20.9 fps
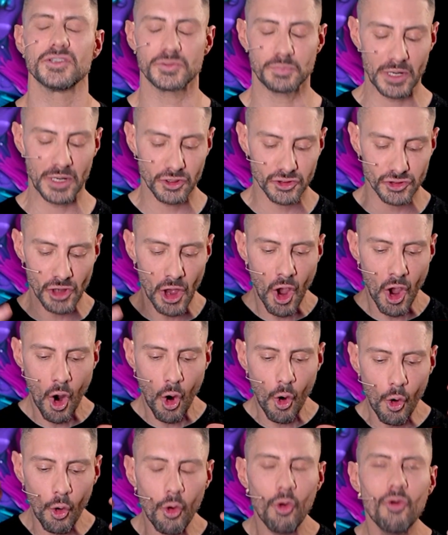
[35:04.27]
because
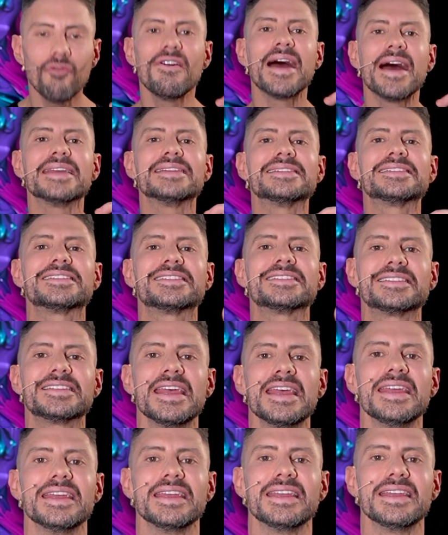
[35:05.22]
all they
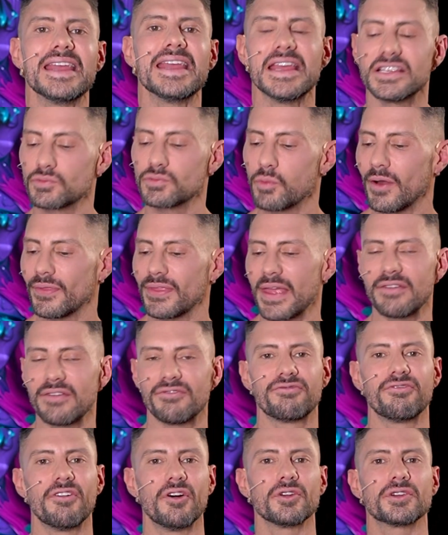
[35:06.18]
see is what they
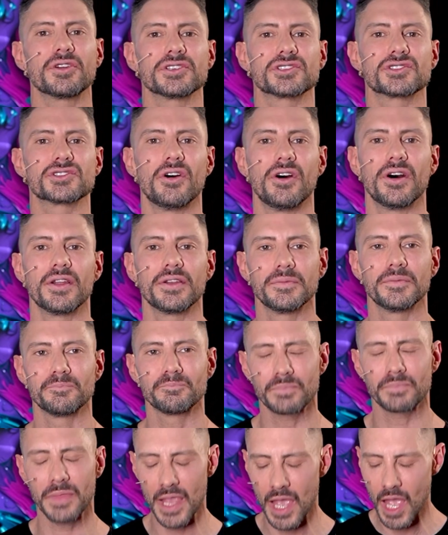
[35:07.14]
focus on.
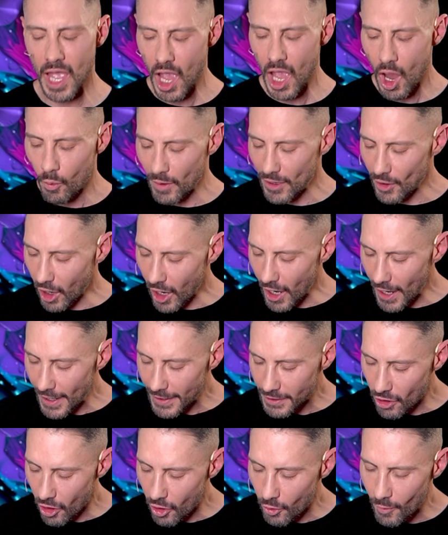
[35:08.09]
When I
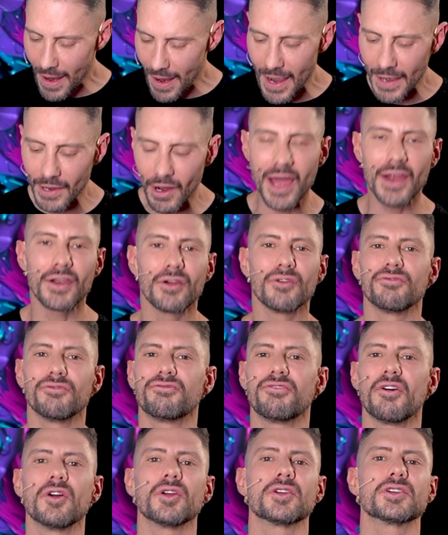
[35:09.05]
go out, I don't
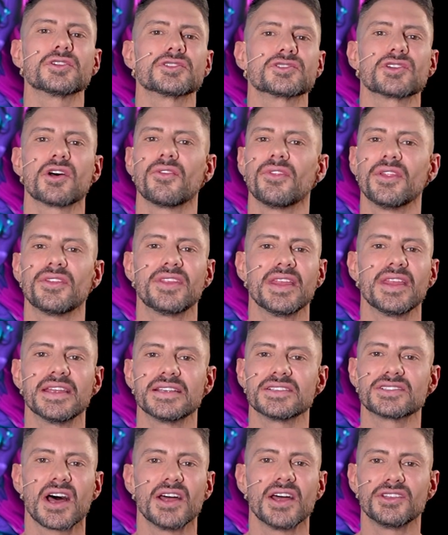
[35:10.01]
focus on the
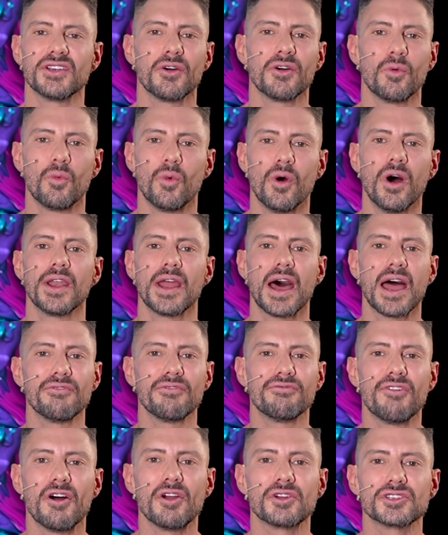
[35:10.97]
things I don't want. I
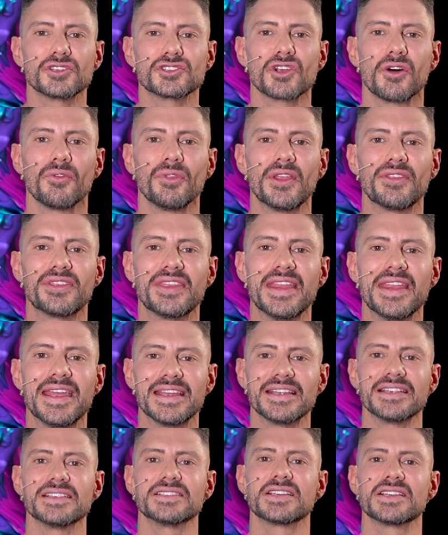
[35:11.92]
focus on the
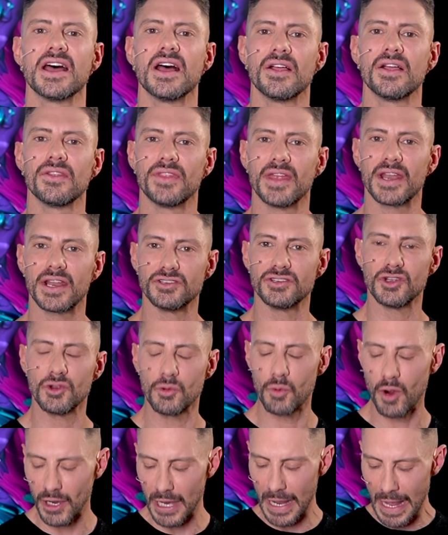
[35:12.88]
things that I do
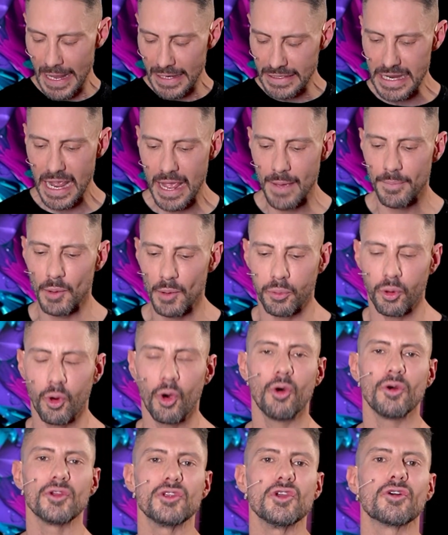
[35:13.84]
want. Yeah, but
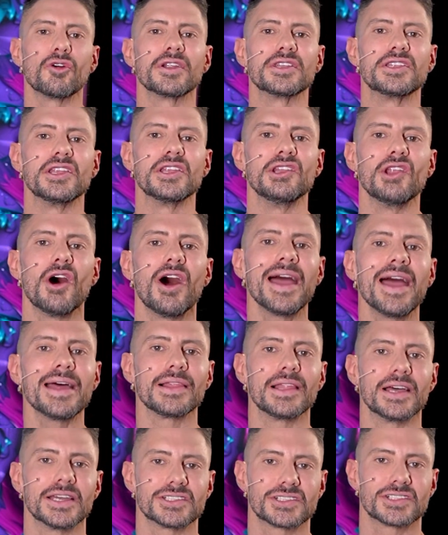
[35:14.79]
Paul, you're a
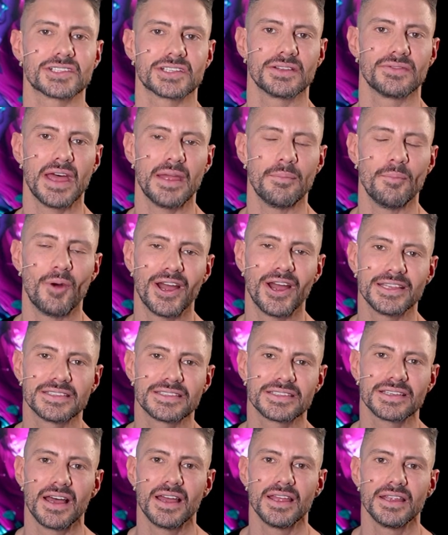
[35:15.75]
denialist, they might
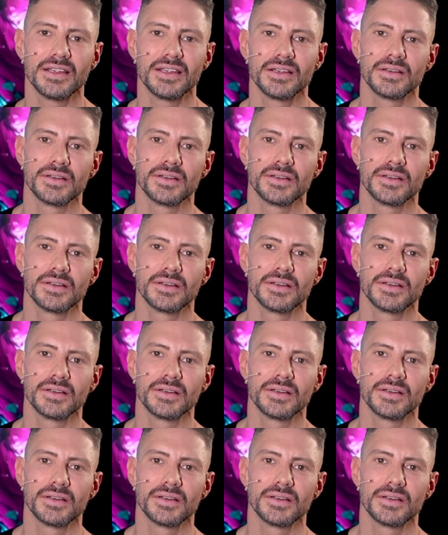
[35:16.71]
say.